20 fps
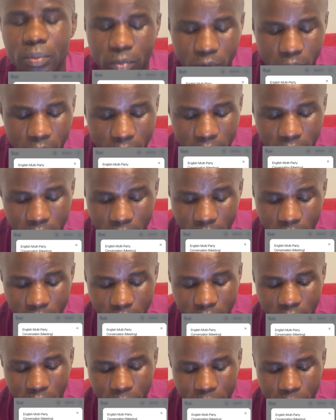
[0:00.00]
alright?
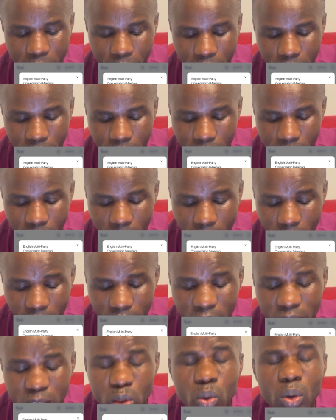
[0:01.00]
Now,
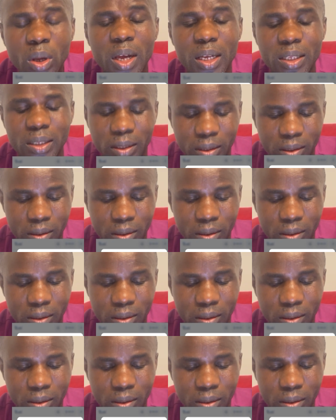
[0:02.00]
let's look at